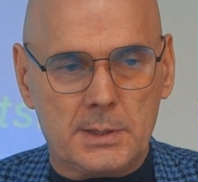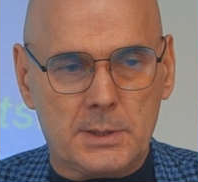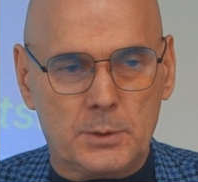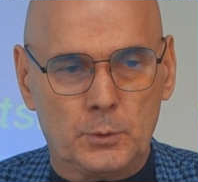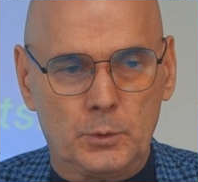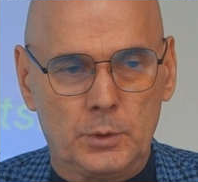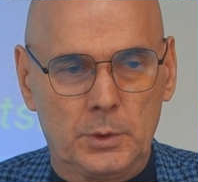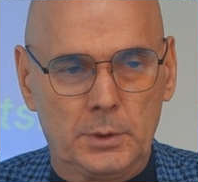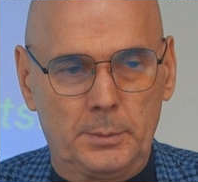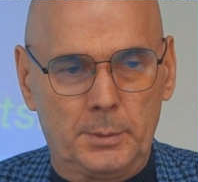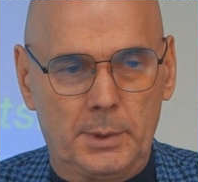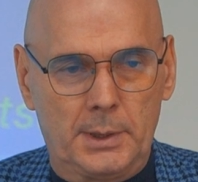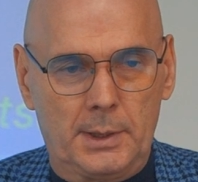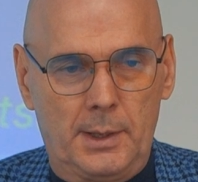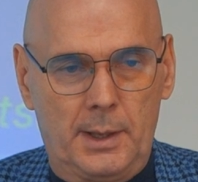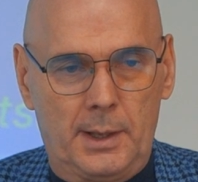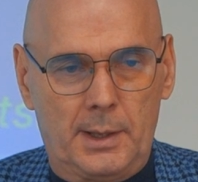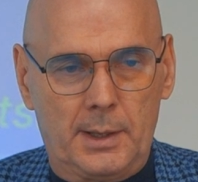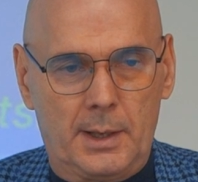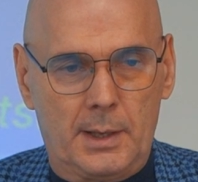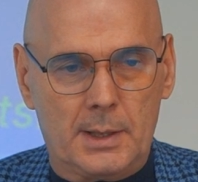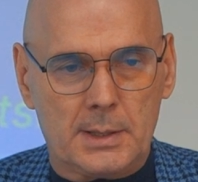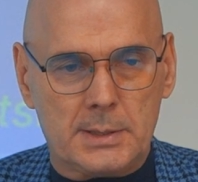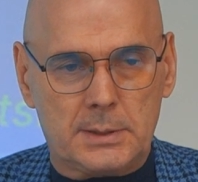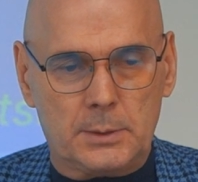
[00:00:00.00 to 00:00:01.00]
of the usual
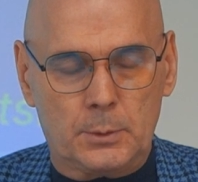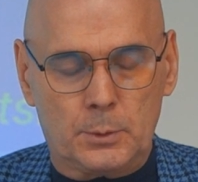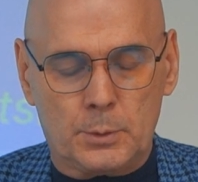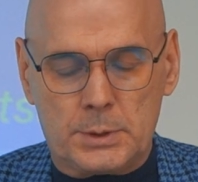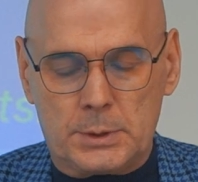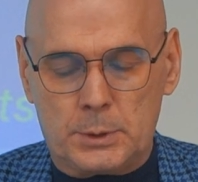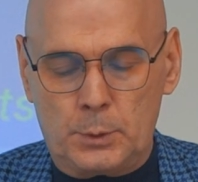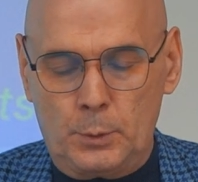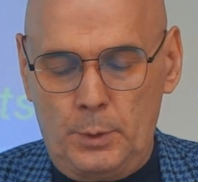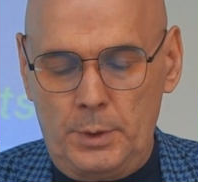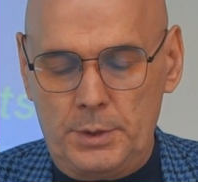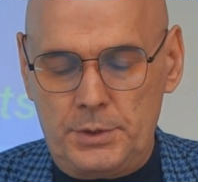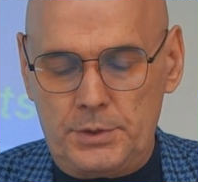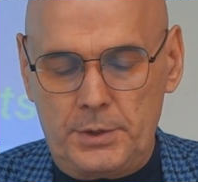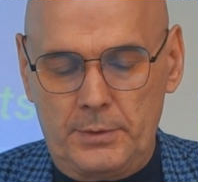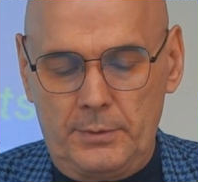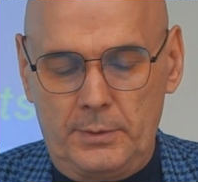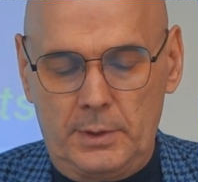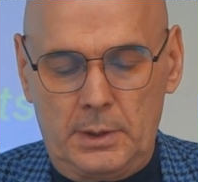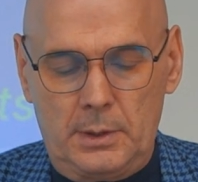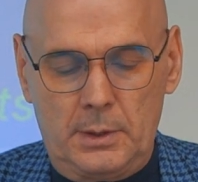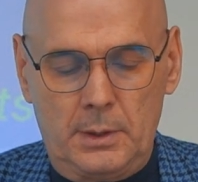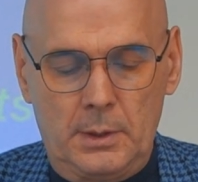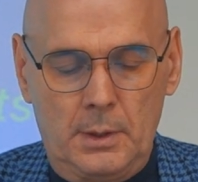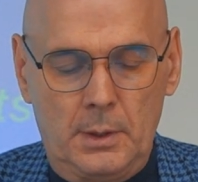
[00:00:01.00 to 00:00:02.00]
and already mastered
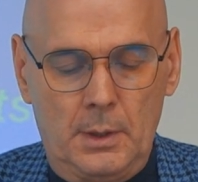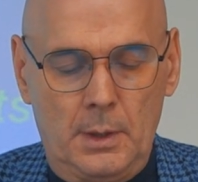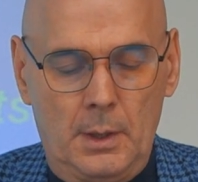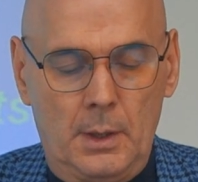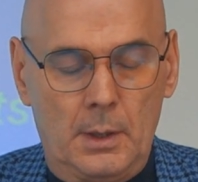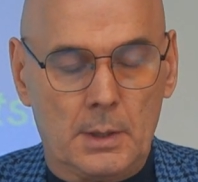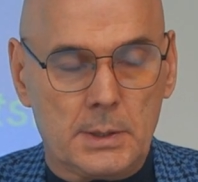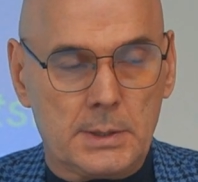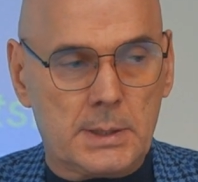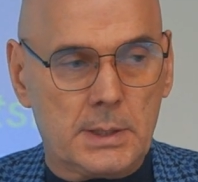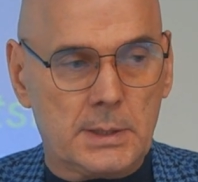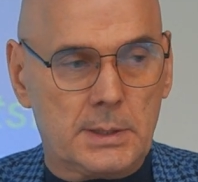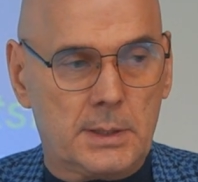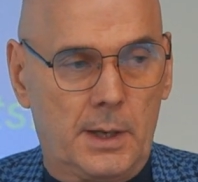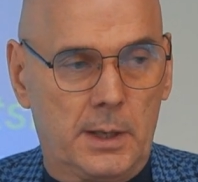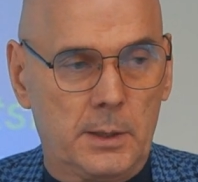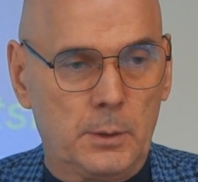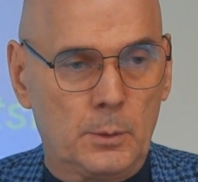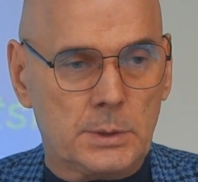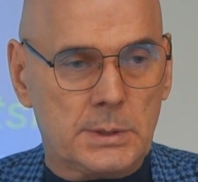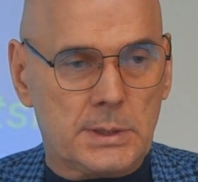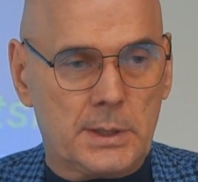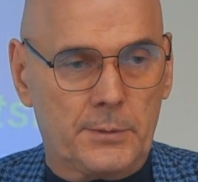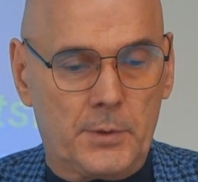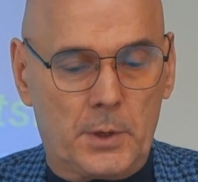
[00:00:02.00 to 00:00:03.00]
growth environments in the
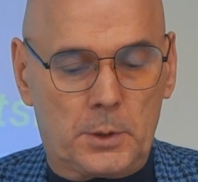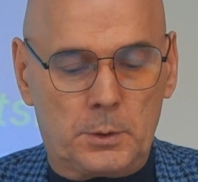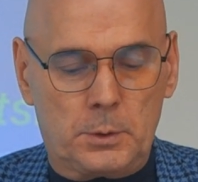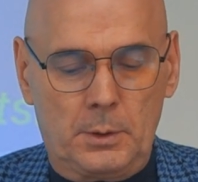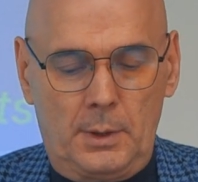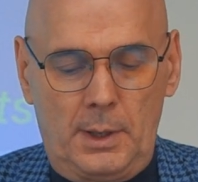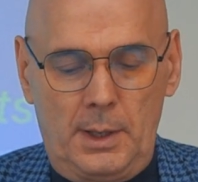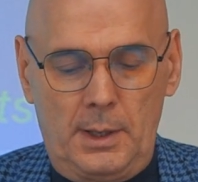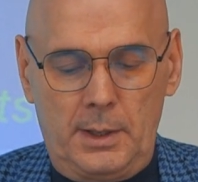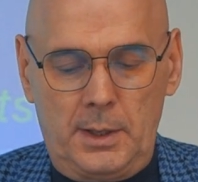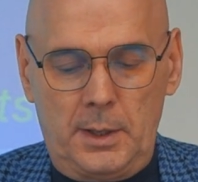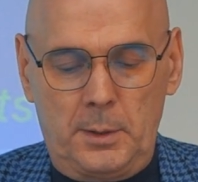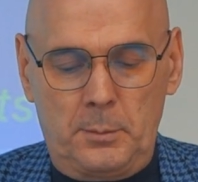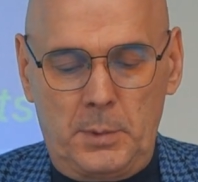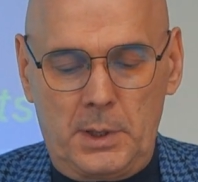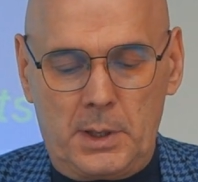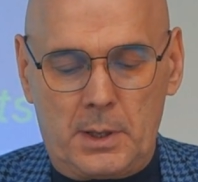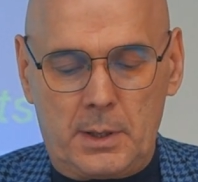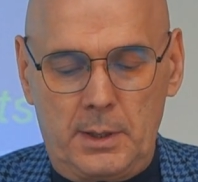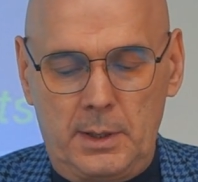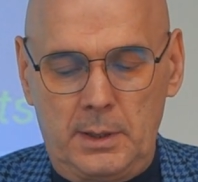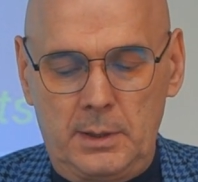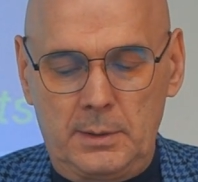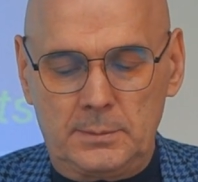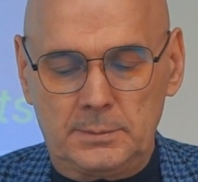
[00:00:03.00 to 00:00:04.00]
world of the
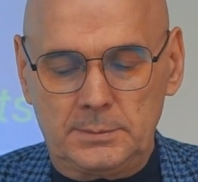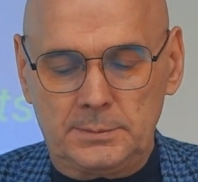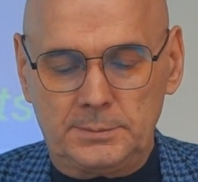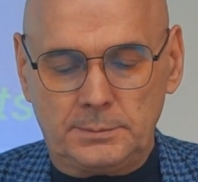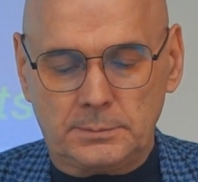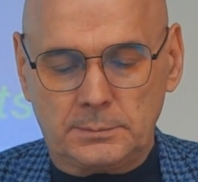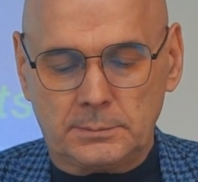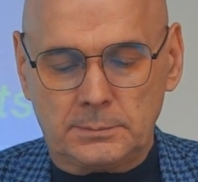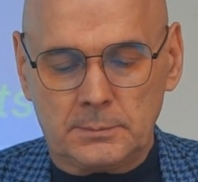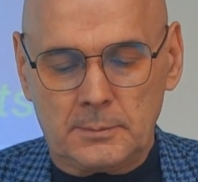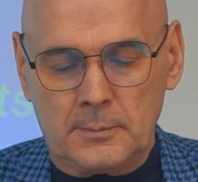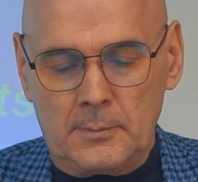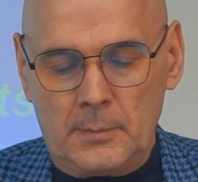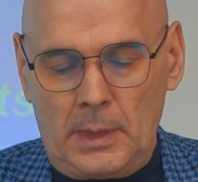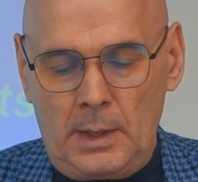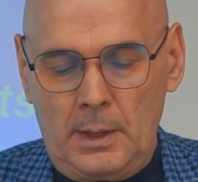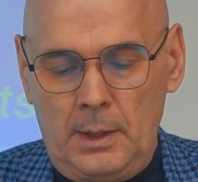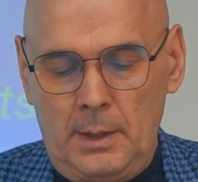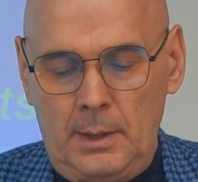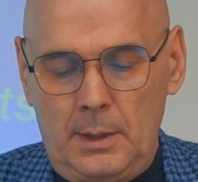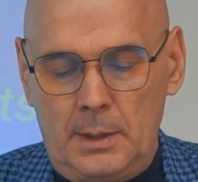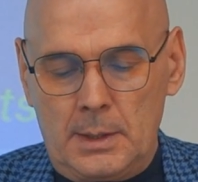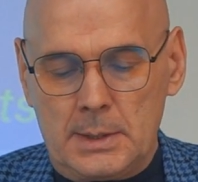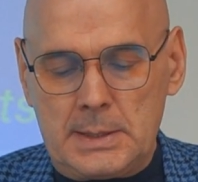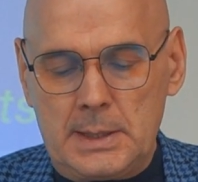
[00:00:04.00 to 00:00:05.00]
technosphere and
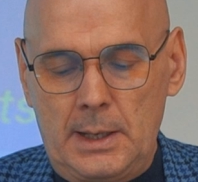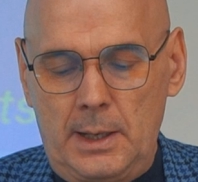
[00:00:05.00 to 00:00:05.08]
biosphere,